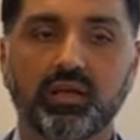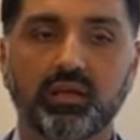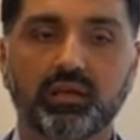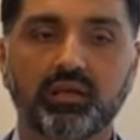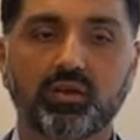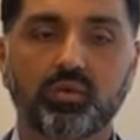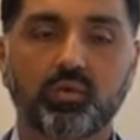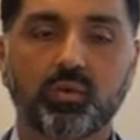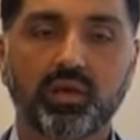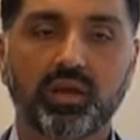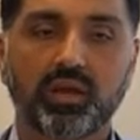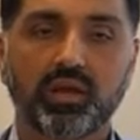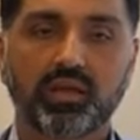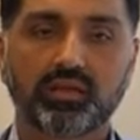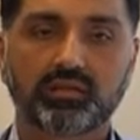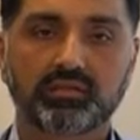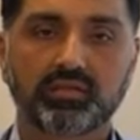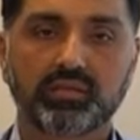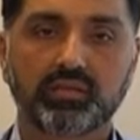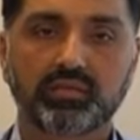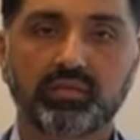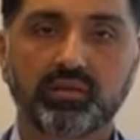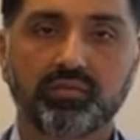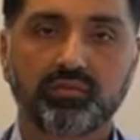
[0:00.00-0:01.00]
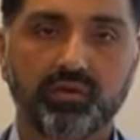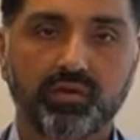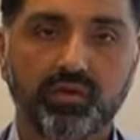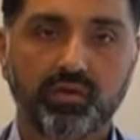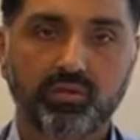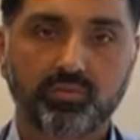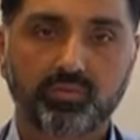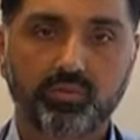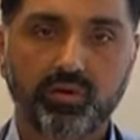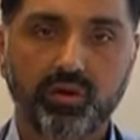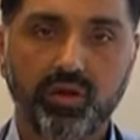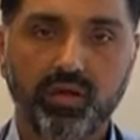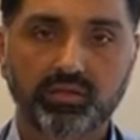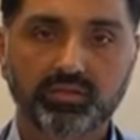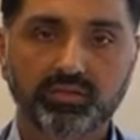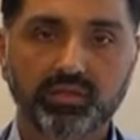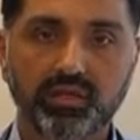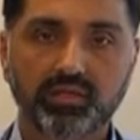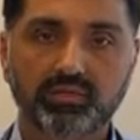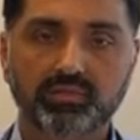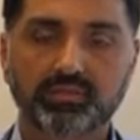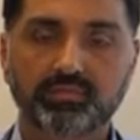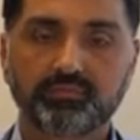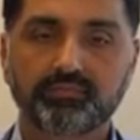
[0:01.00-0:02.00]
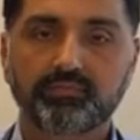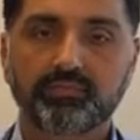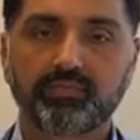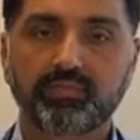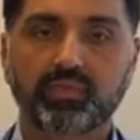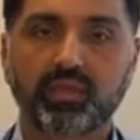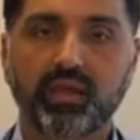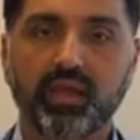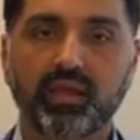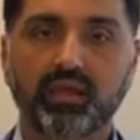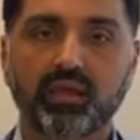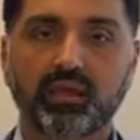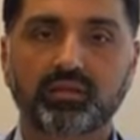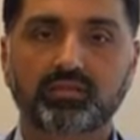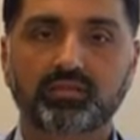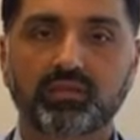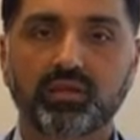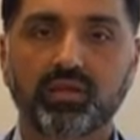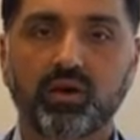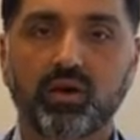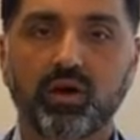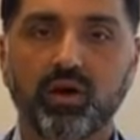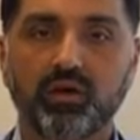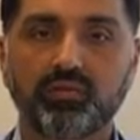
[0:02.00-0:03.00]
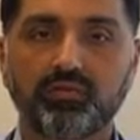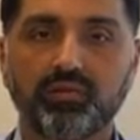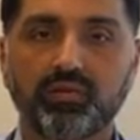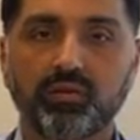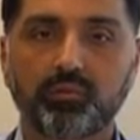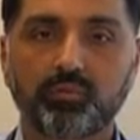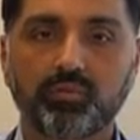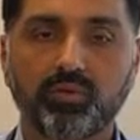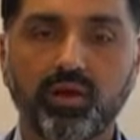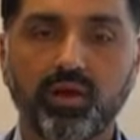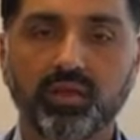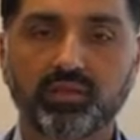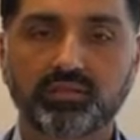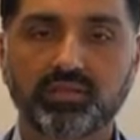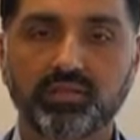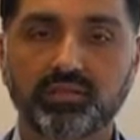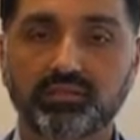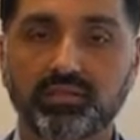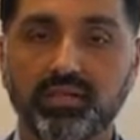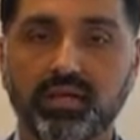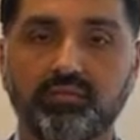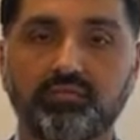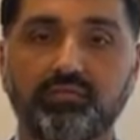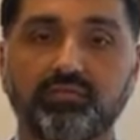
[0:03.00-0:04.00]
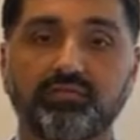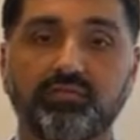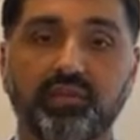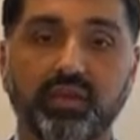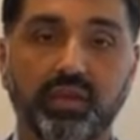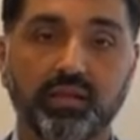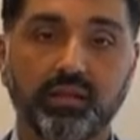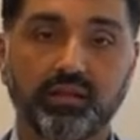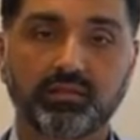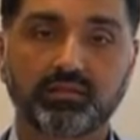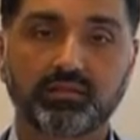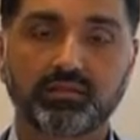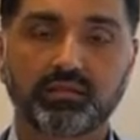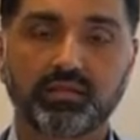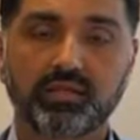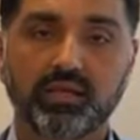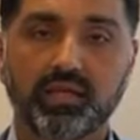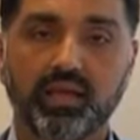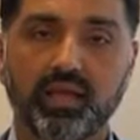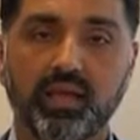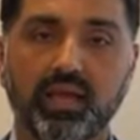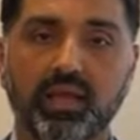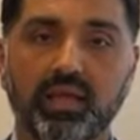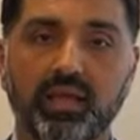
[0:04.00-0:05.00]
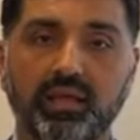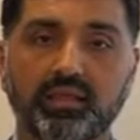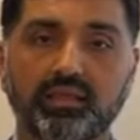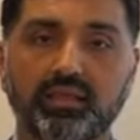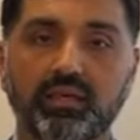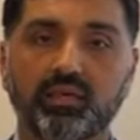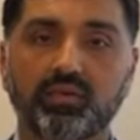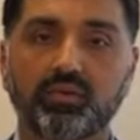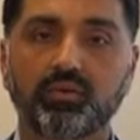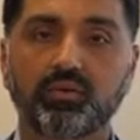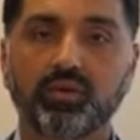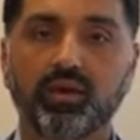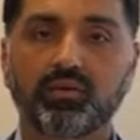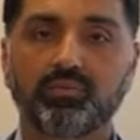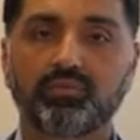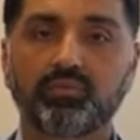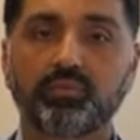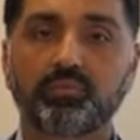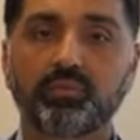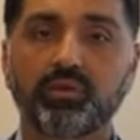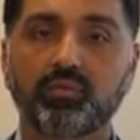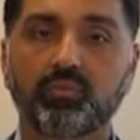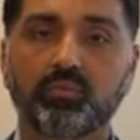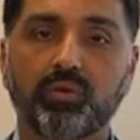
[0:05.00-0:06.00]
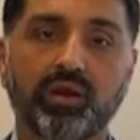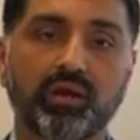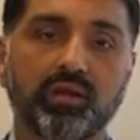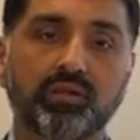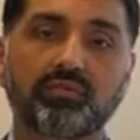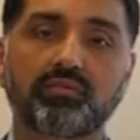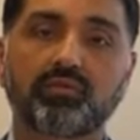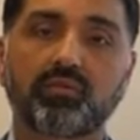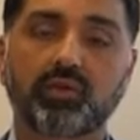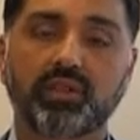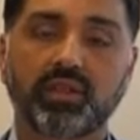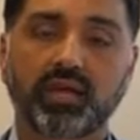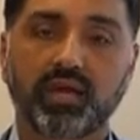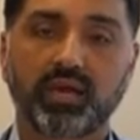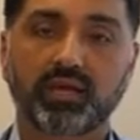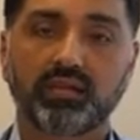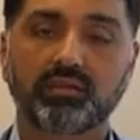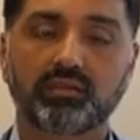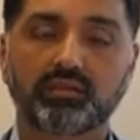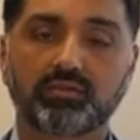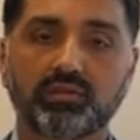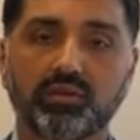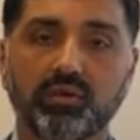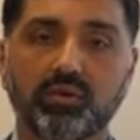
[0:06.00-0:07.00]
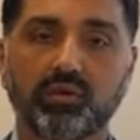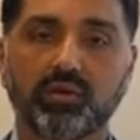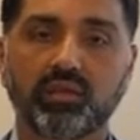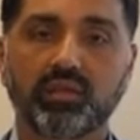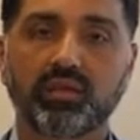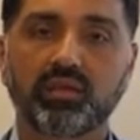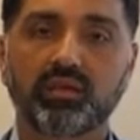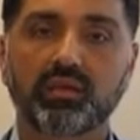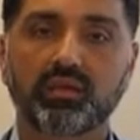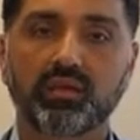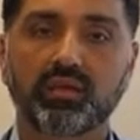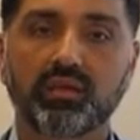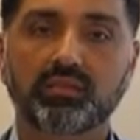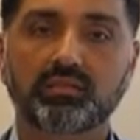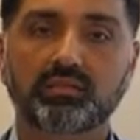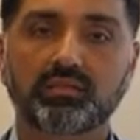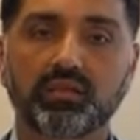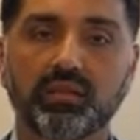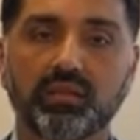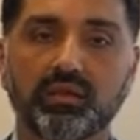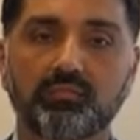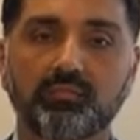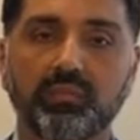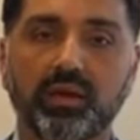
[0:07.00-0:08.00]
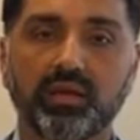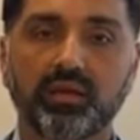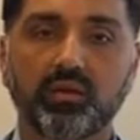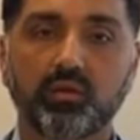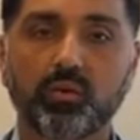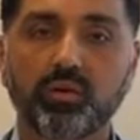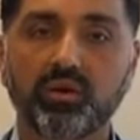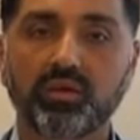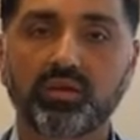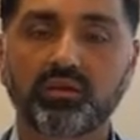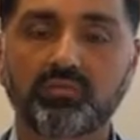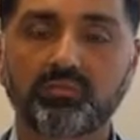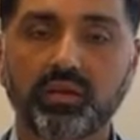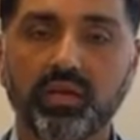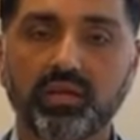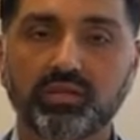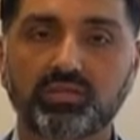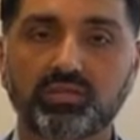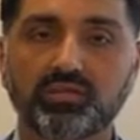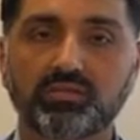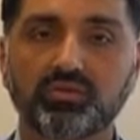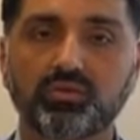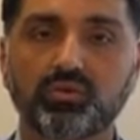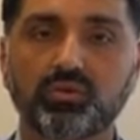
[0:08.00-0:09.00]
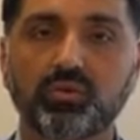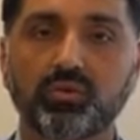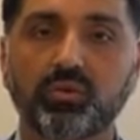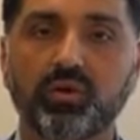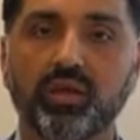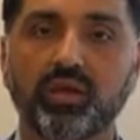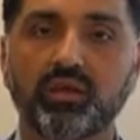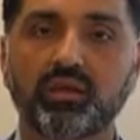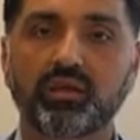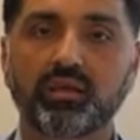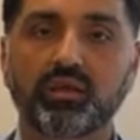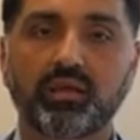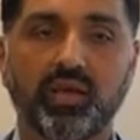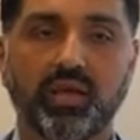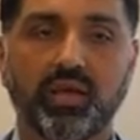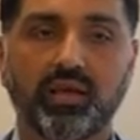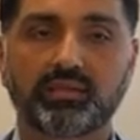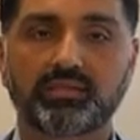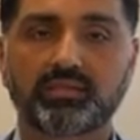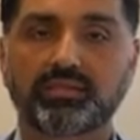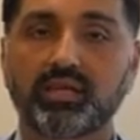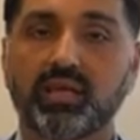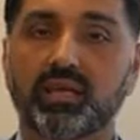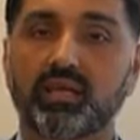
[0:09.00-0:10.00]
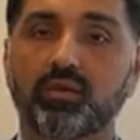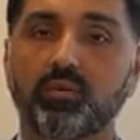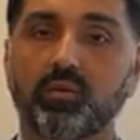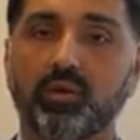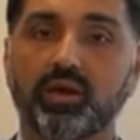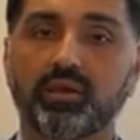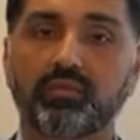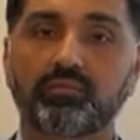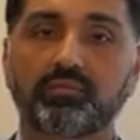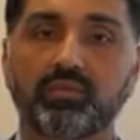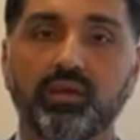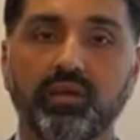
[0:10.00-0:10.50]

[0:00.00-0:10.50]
Quitting is a difficult process. It is often a process that fails, and I think you have to be ready for that. So I think it's a minority of patients who quit and stay quit.